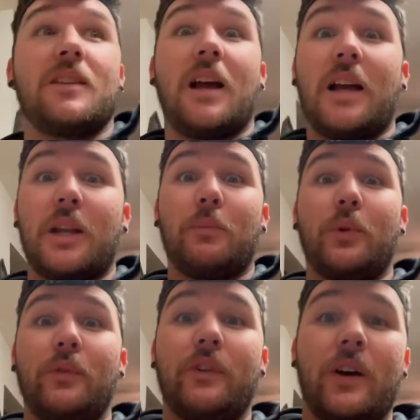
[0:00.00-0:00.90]
I could
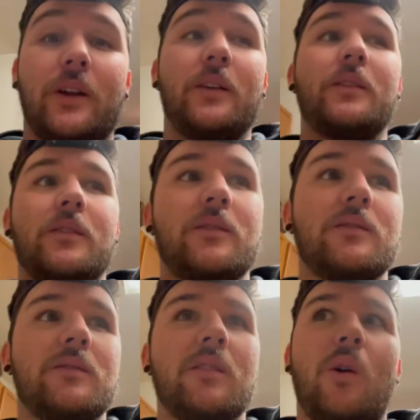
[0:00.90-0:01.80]
improve on,
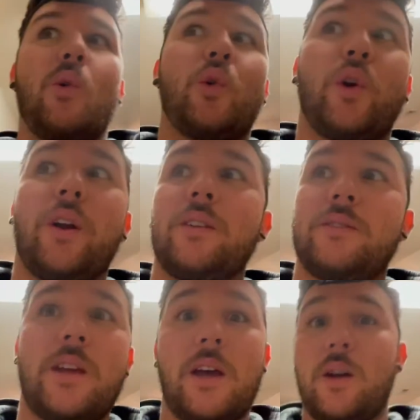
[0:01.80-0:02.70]
or
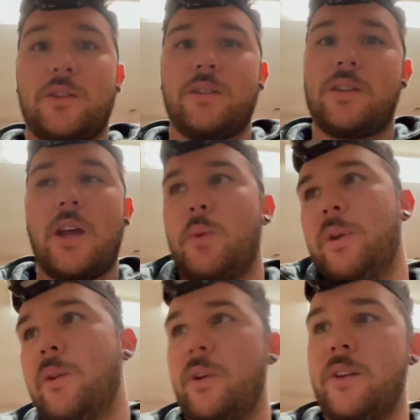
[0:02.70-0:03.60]
to help, just to help
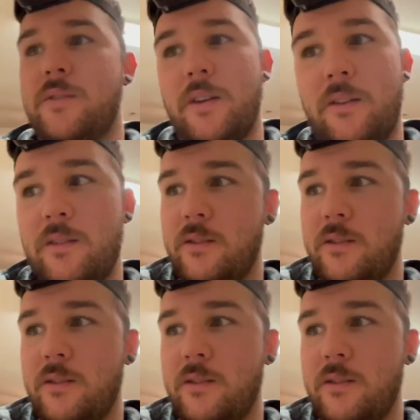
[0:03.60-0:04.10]
anyone else out.